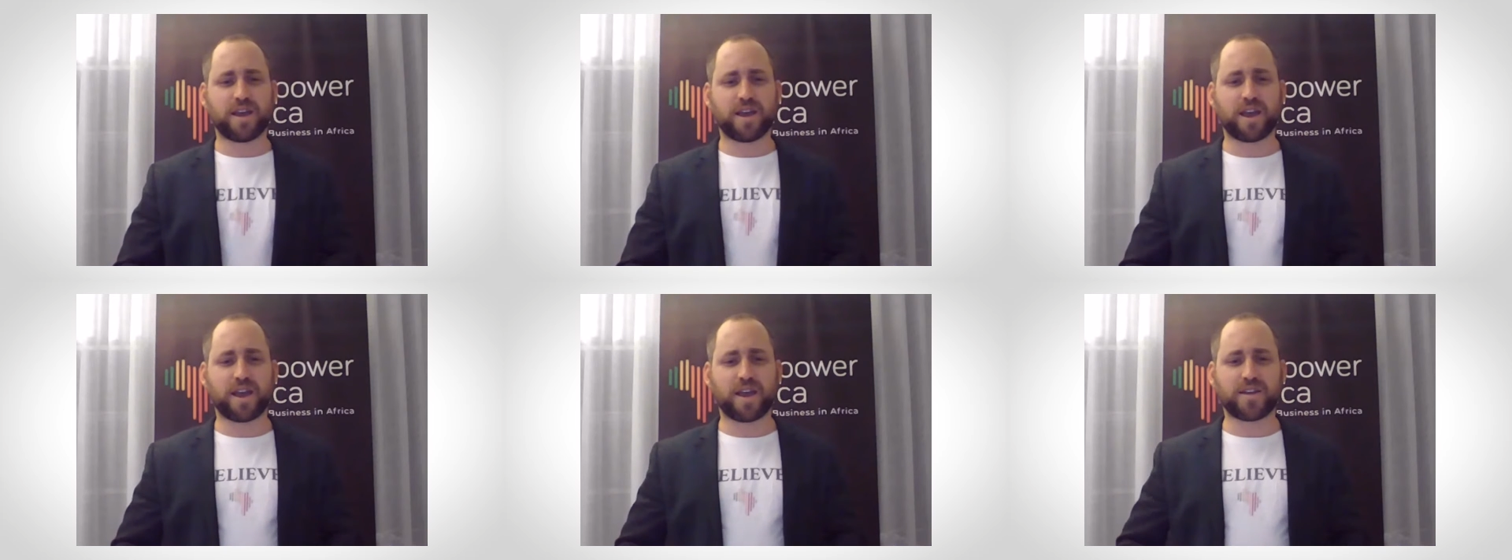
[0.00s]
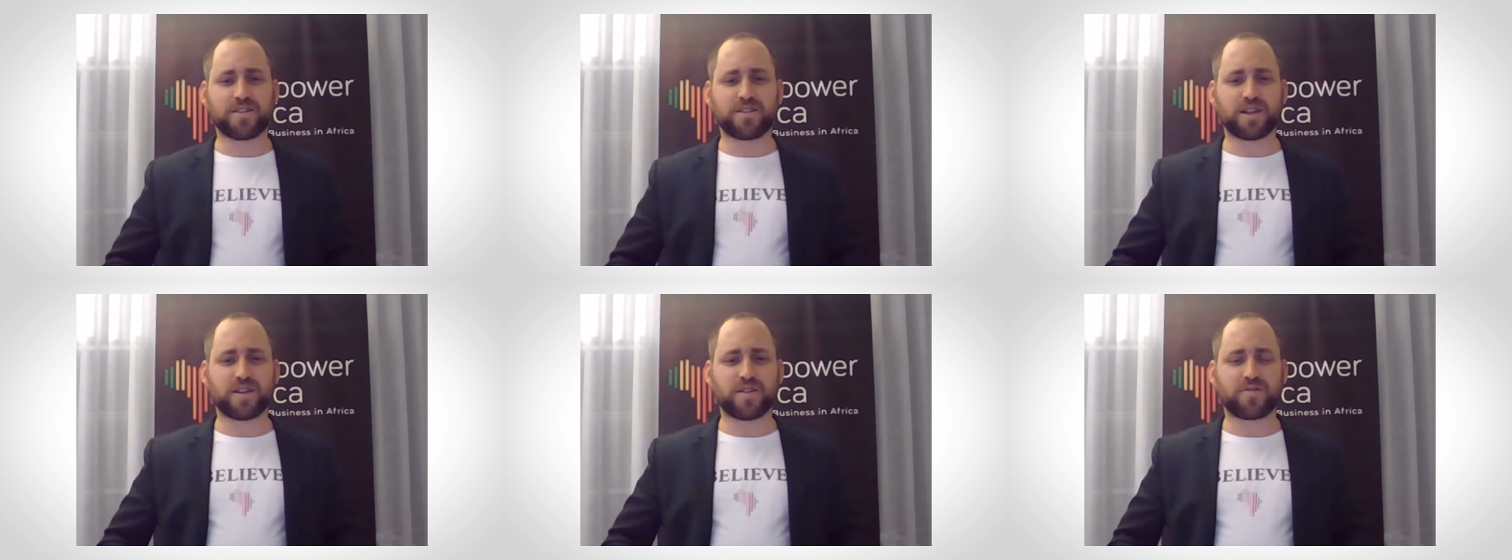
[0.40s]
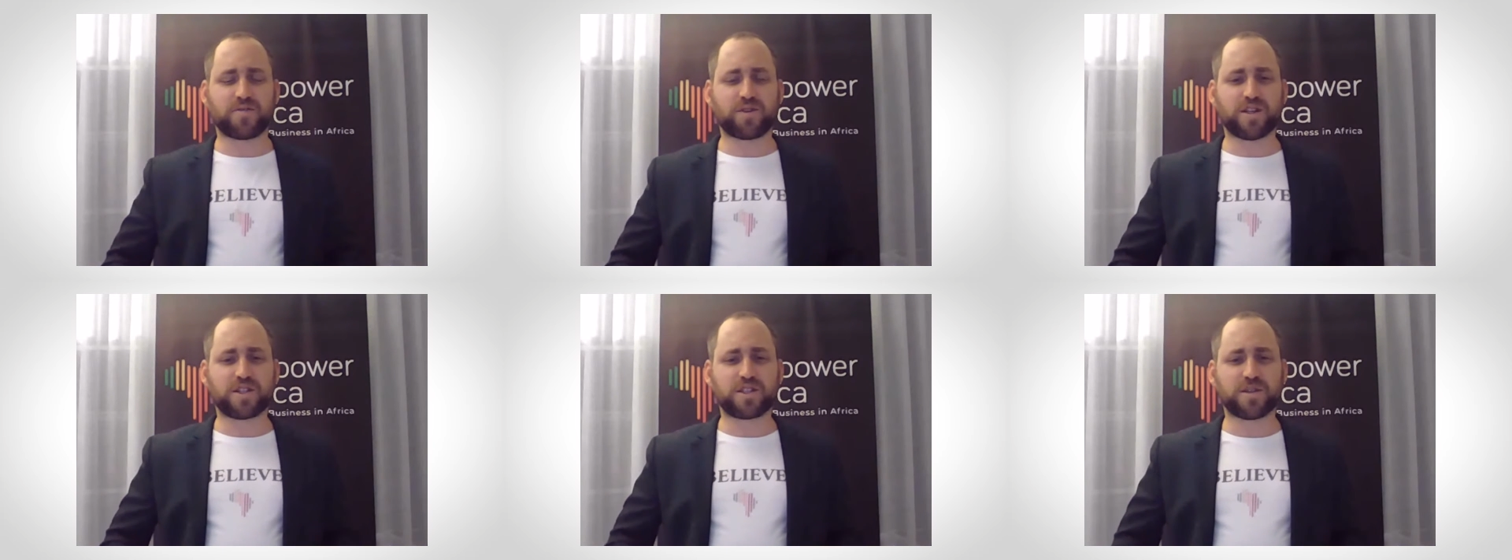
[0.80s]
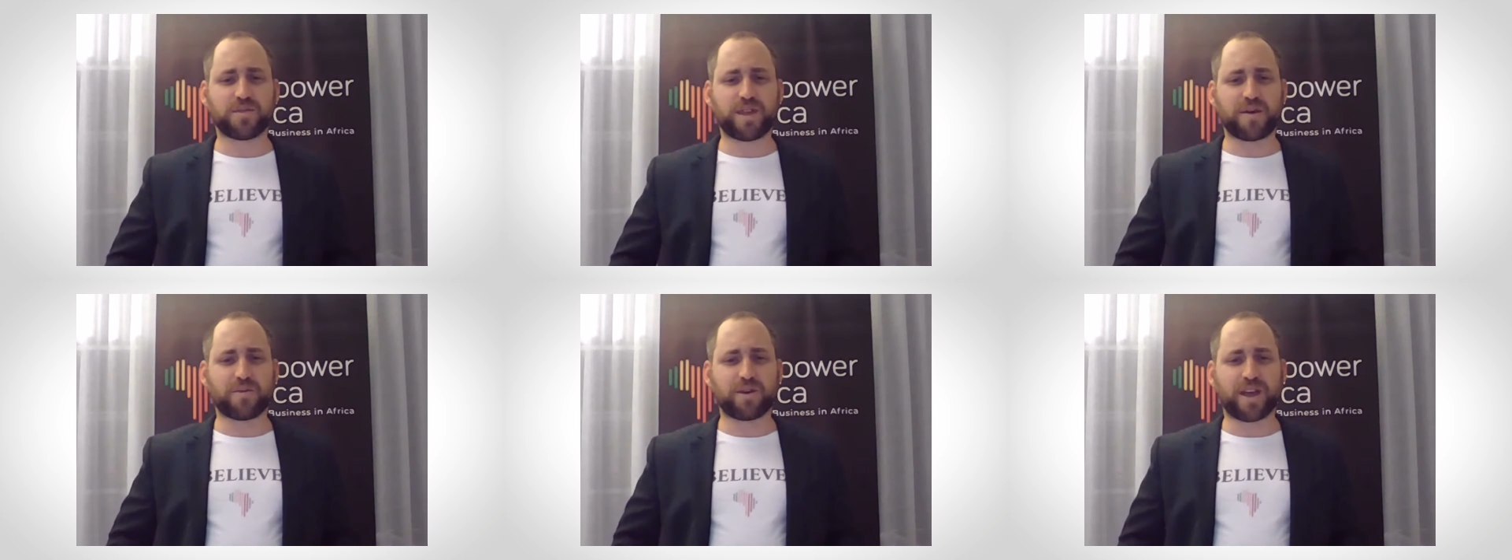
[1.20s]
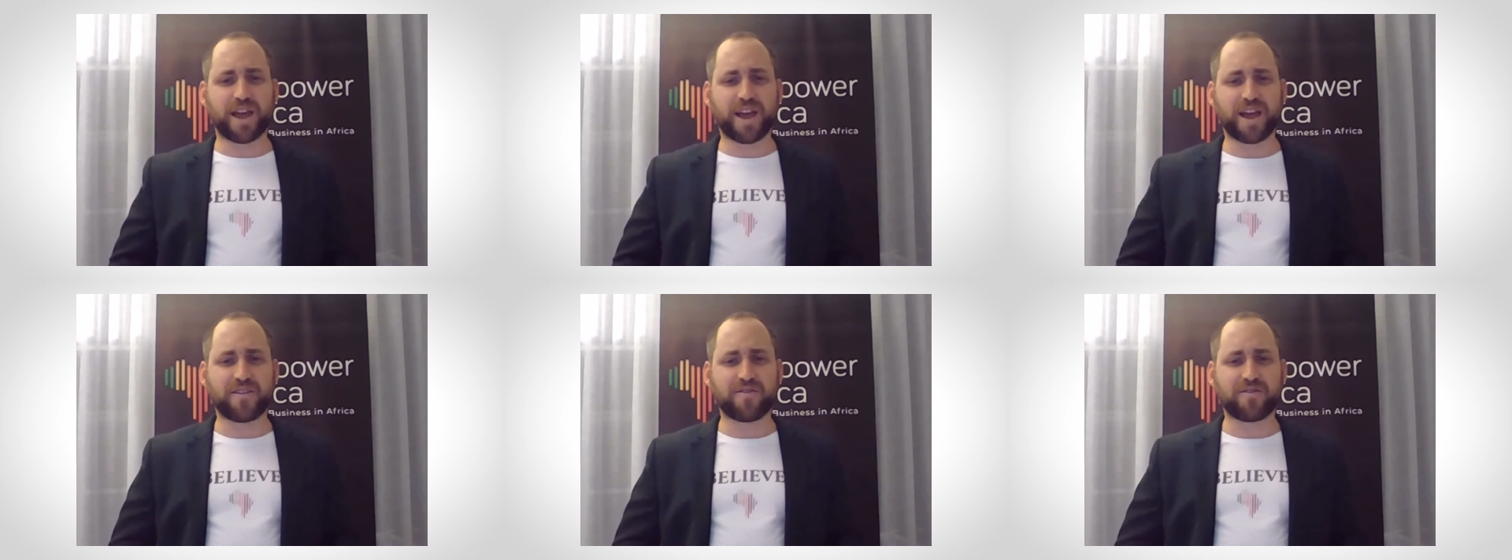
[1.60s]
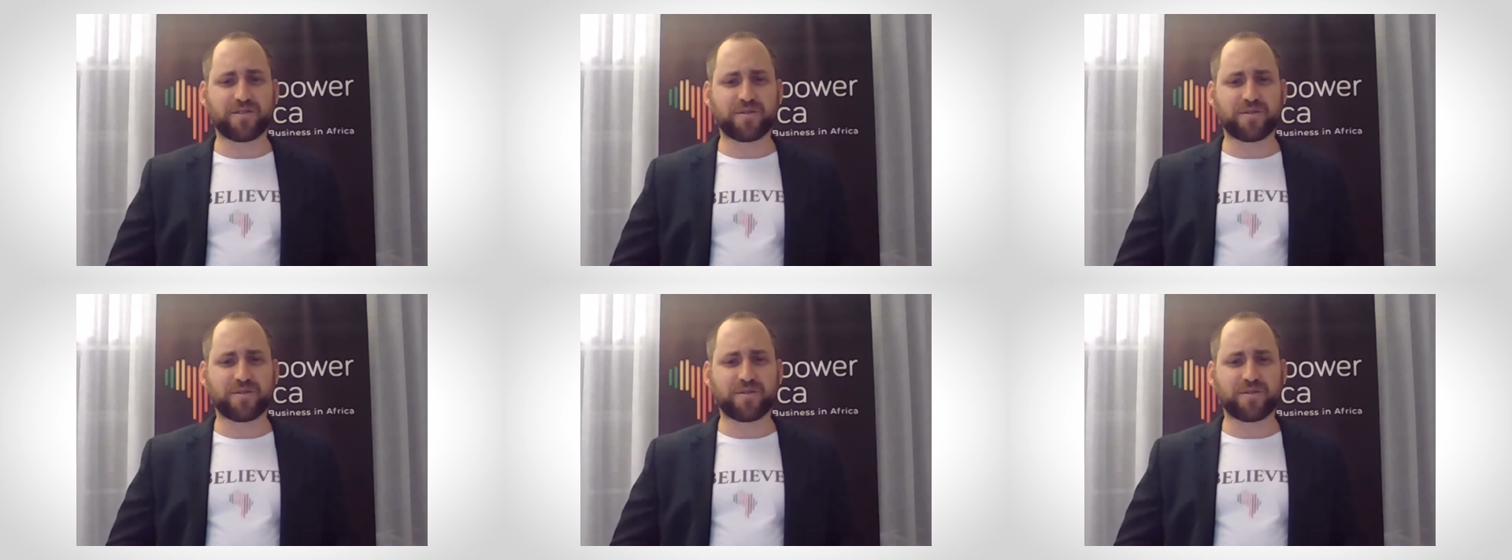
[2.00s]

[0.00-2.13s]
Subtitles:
and the friendship that we have.